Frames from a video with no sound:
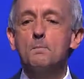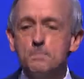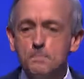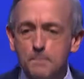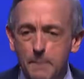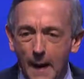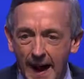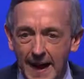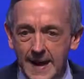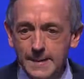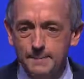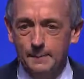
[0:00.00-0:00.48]

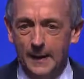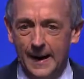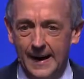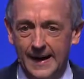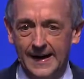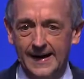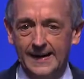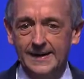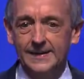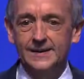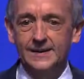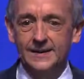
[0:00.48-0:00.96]

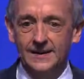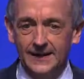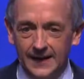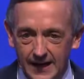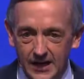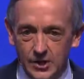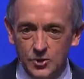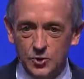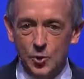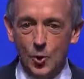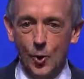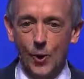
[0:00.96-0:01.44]
bema
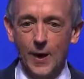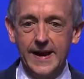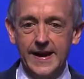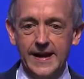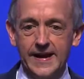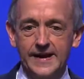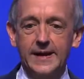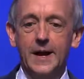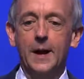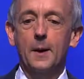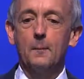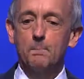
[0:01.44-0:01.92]
in
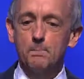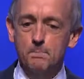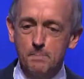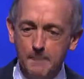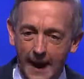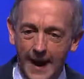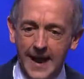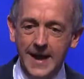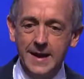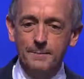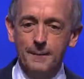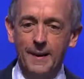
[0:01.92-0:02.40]
Greek,
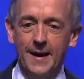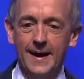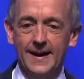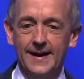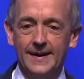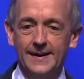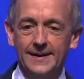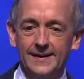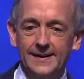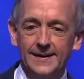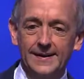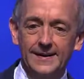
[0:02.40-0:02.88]

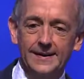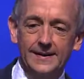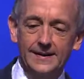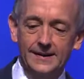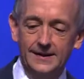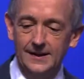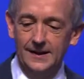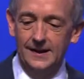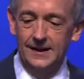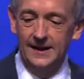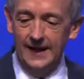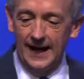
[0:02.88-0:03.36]
bema.
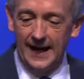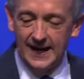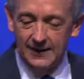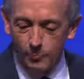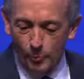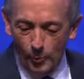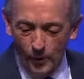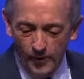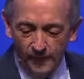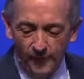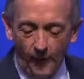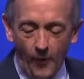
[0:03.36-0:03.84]
It
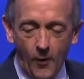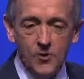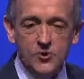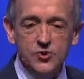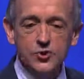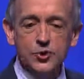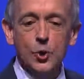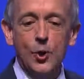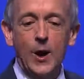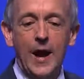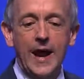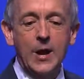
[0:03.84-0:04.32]

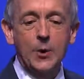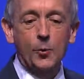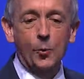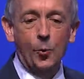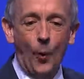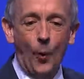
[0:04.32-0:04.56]
refers to a